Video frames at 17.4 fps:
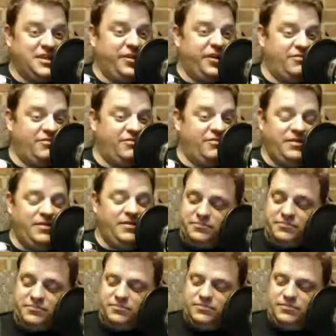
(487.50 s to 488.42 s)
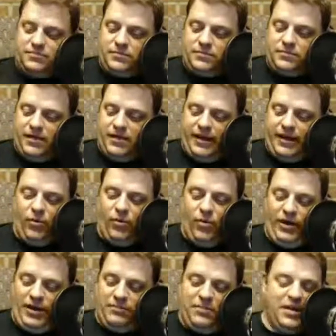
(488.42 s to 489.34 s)
pretty heavy. I
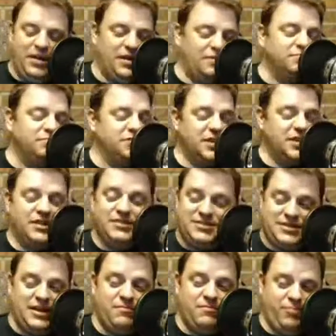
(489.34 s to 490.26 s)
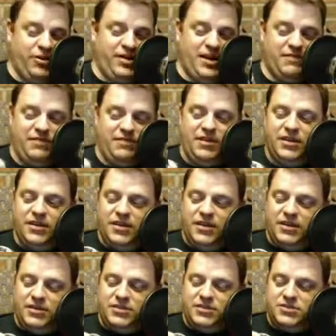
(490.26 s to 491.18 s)
got one in me, and it's setting pretty heavy.
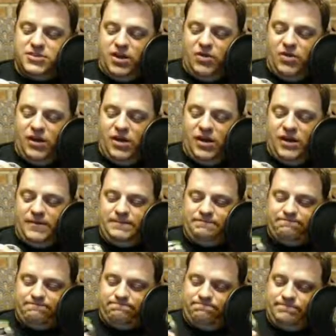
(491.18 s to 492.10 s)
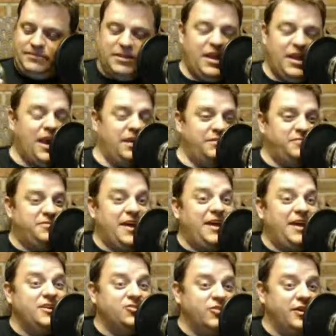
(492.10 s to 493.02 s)
So, yeah,
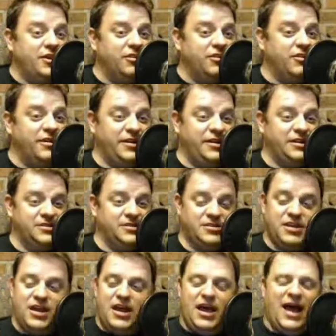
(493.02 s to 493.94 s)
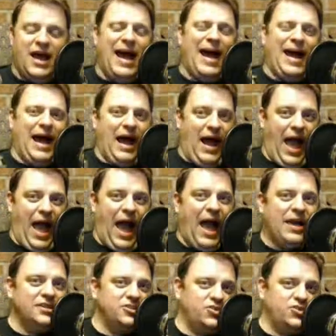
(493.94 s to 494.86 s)
Day Drinker it is.
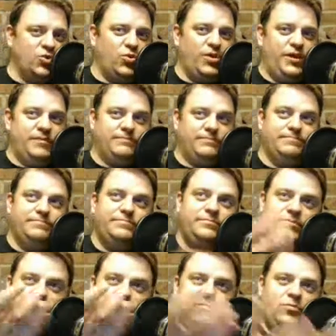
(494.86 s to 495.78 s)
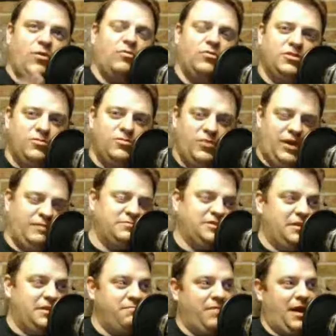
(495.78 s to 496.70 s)
I enjoy when I'm
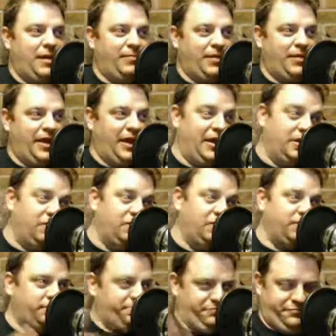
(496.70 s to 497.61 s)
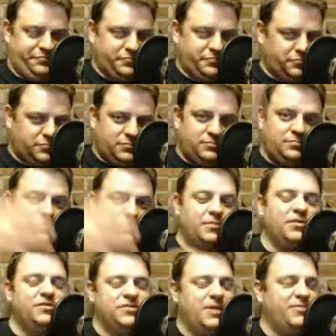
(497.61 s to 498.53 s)
sitting back playing
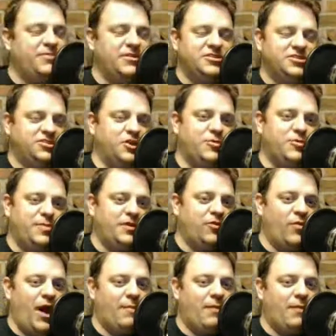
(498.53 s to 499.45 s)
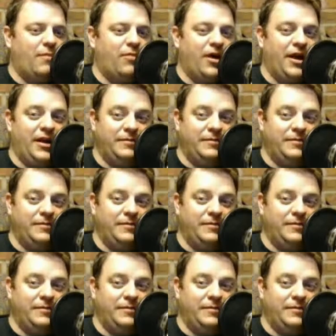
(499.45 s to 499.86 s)
something stupid to rot my brain.